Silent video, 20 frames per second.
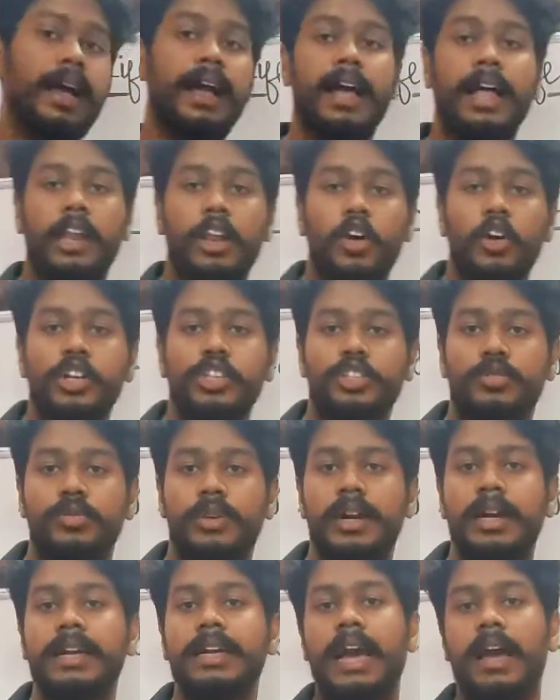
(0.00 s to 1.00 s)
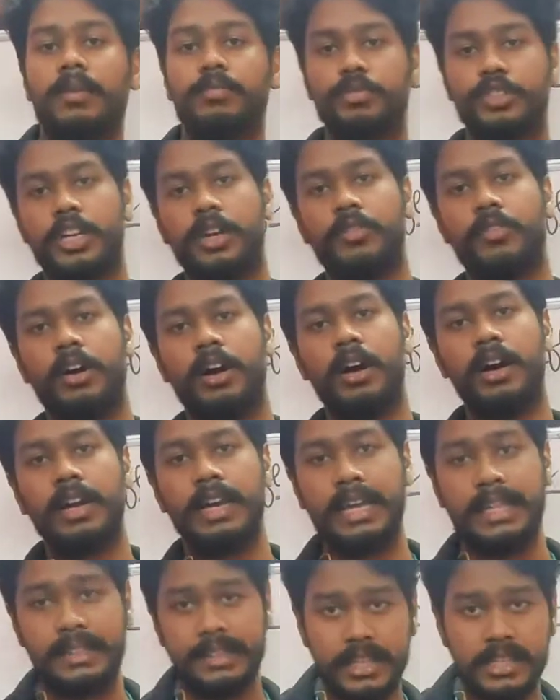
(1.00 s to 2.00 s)
Hello student, I am
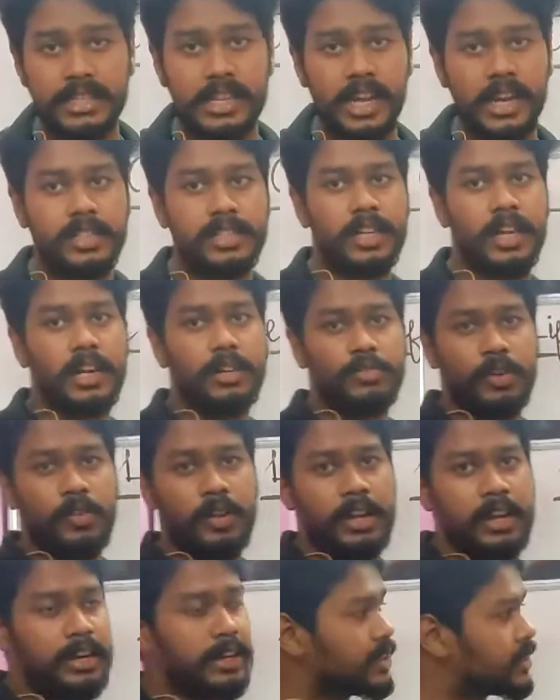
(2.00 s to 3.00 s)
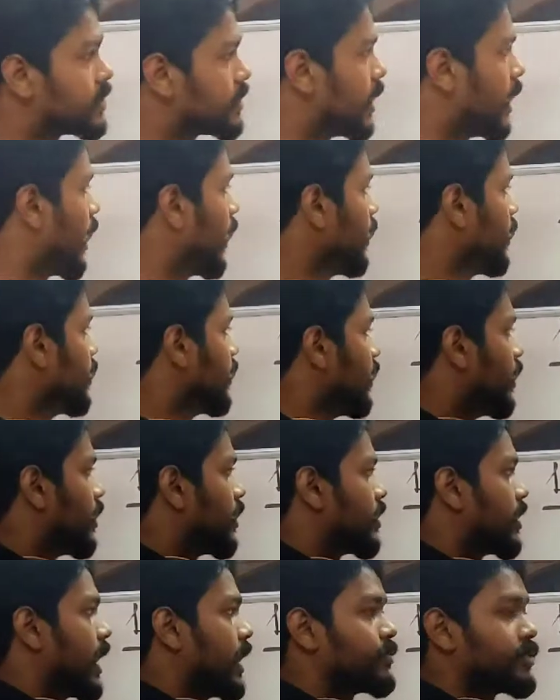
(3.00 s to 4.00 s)
Shiva. In this lecture, we will understand
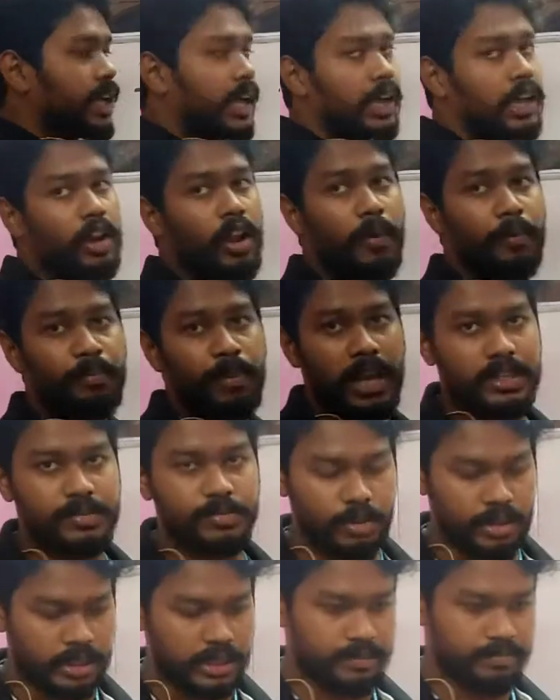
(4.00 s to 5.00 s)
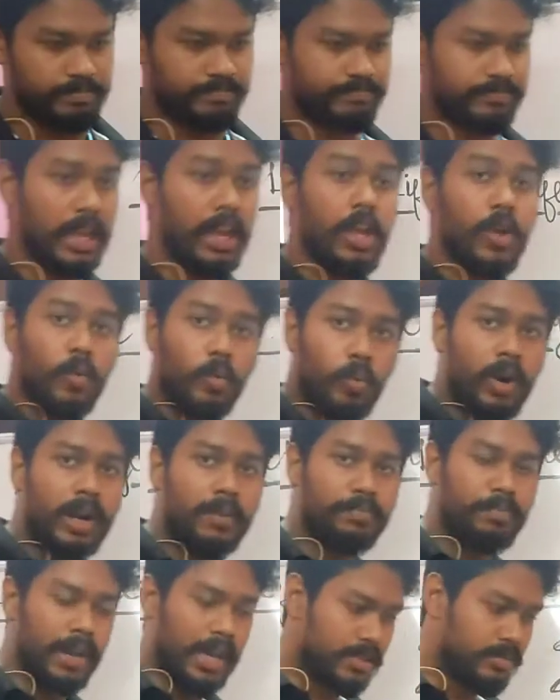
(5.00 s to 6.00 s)
life cycle of Plasmodium.
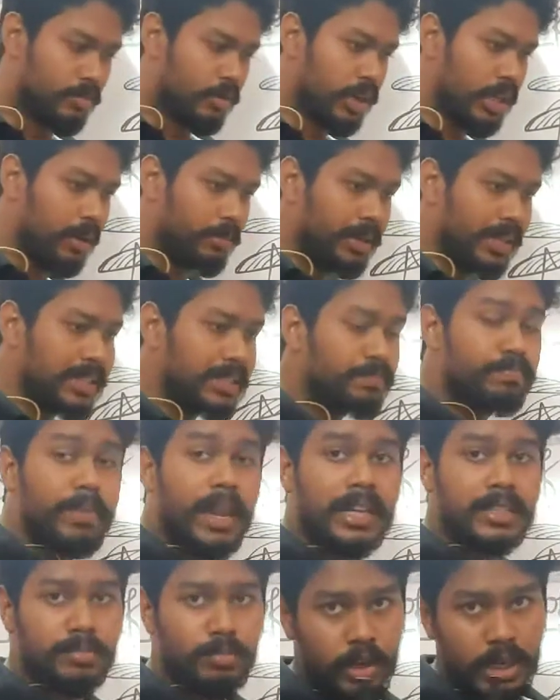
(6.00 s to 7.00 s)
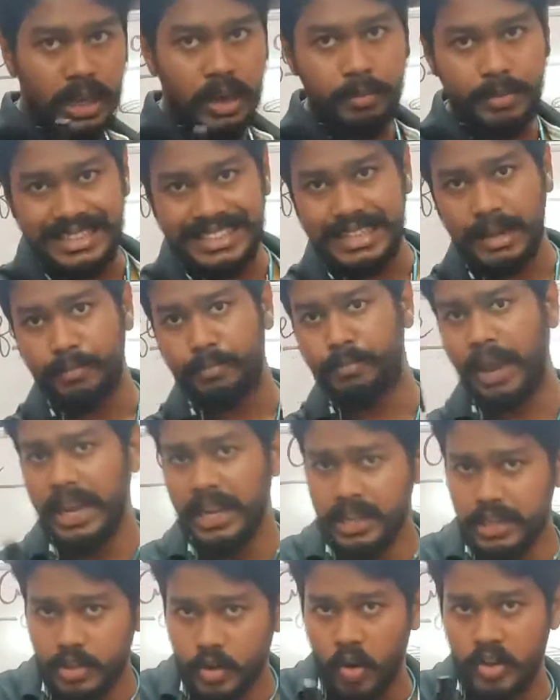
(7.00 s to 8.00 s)
What Plasmodium is? Plasmodium is the
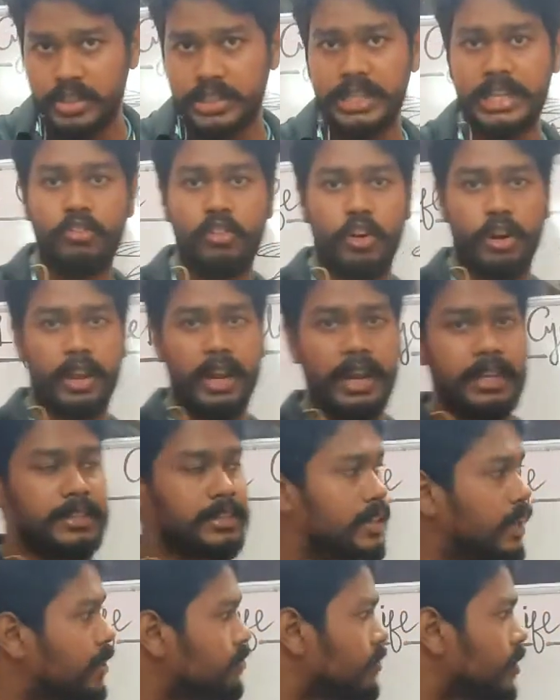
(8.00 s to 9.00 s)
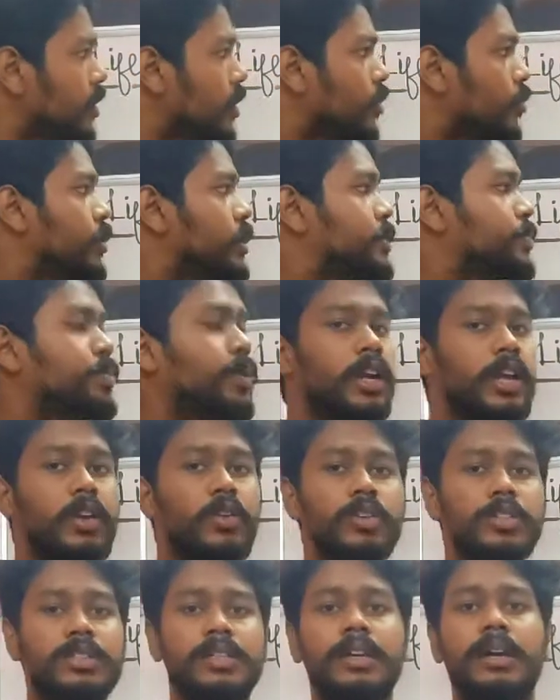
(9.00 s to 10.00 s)
main causative organism which
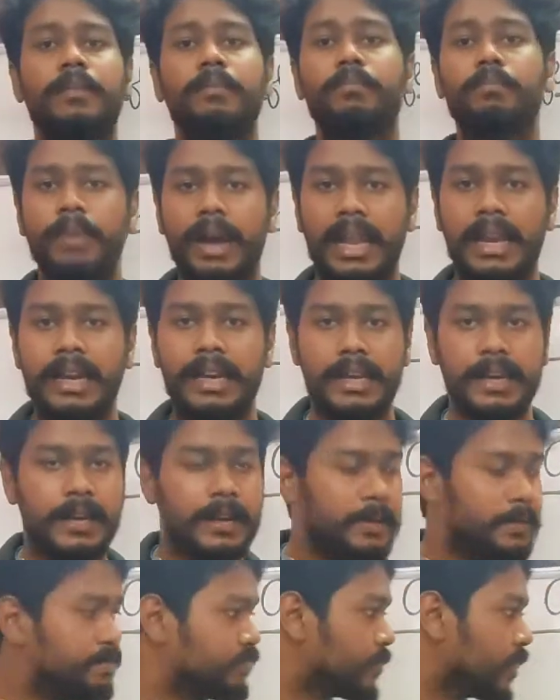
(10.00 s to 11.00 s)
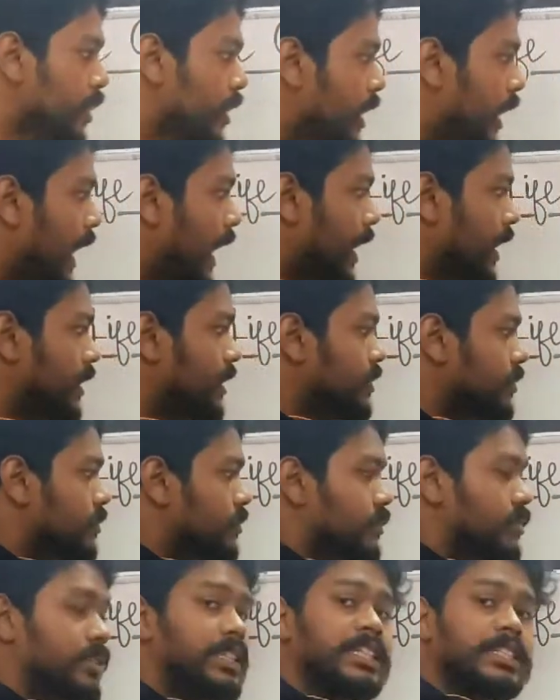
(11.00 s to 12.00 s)
produce malaria.
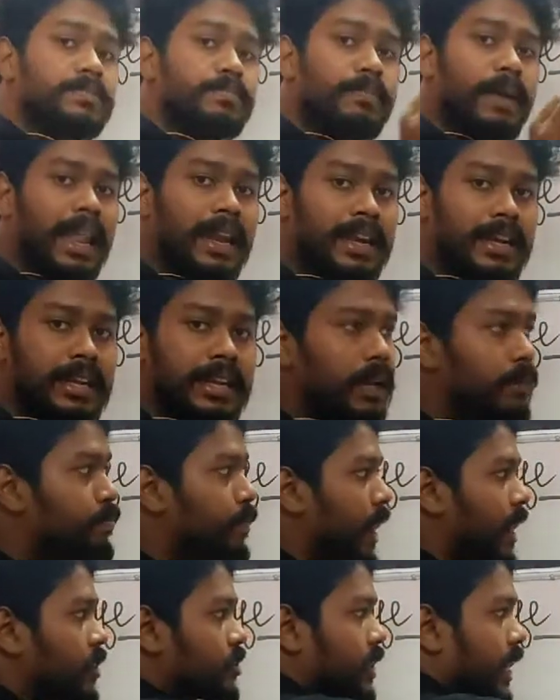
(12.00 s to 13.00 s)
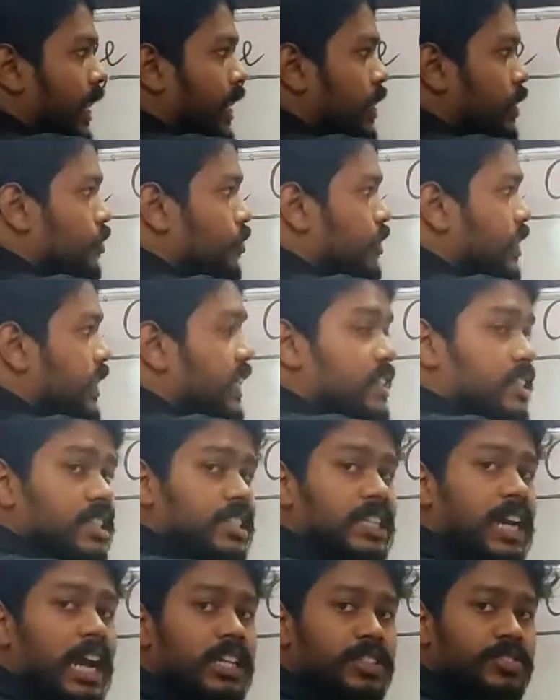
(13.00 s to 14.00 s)
And this malarial parasite
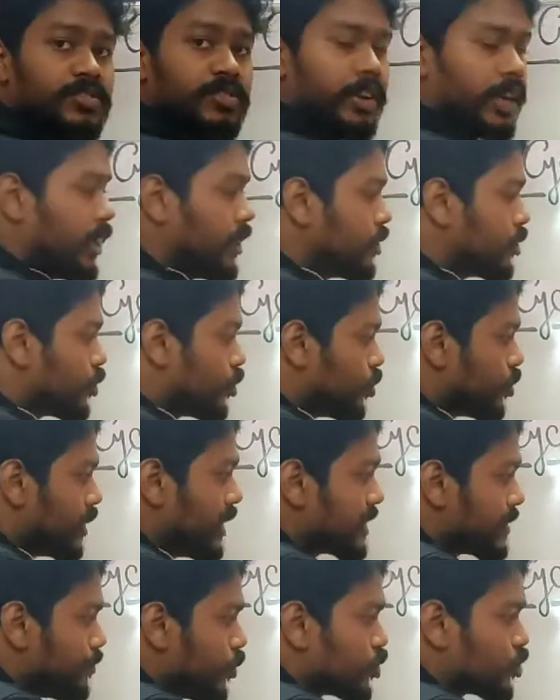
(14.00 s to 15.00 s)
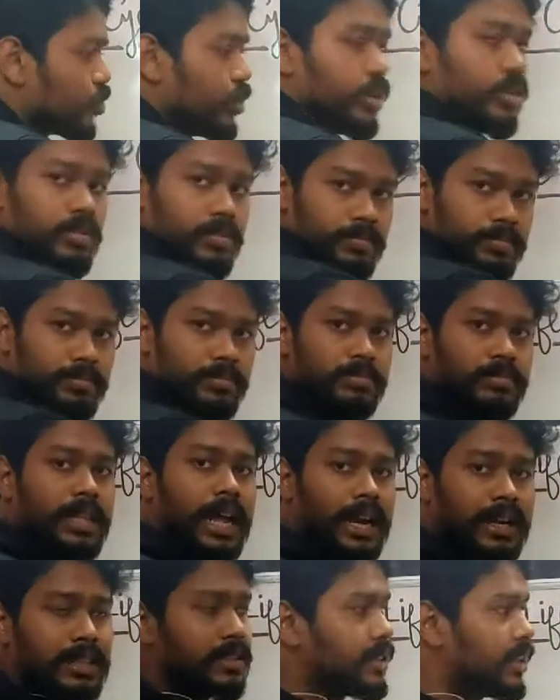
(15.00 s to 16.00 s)
is transferring through this mosquito,
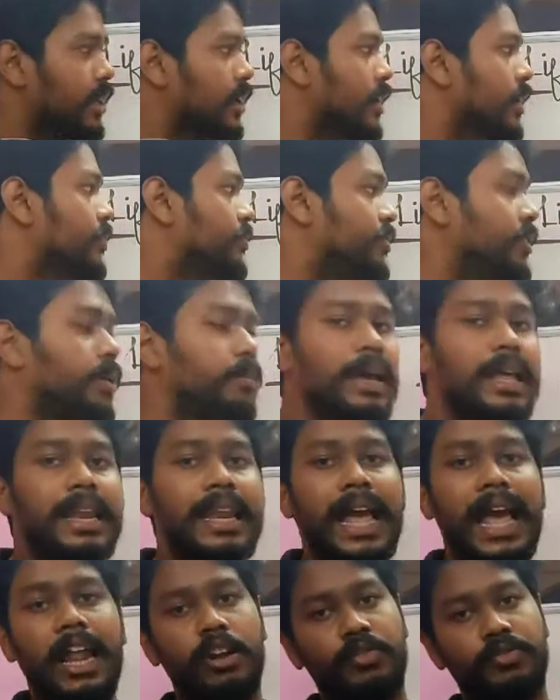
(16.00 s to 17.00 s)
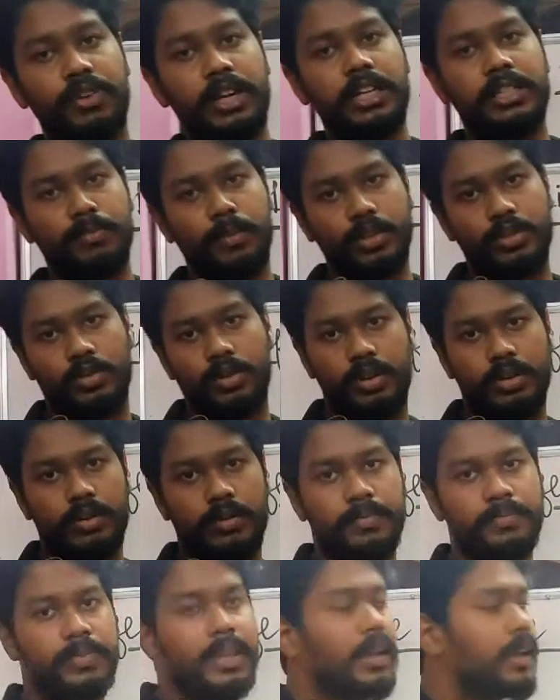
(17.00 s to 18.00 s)
that is female Anopheles
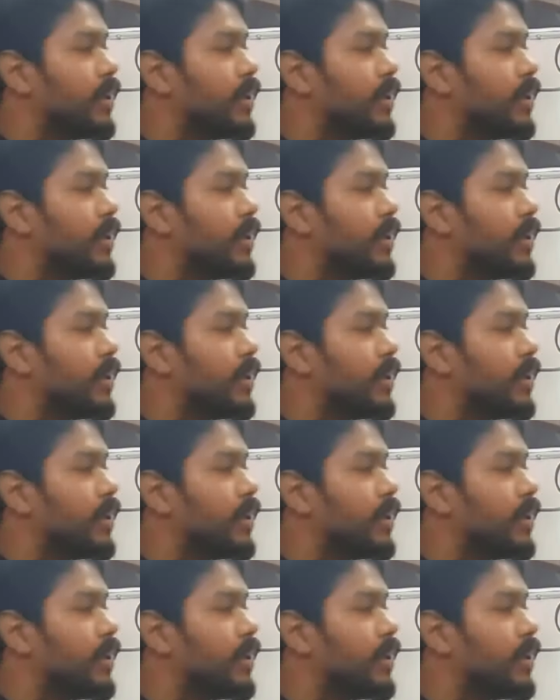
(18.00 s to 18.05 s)
mosquito.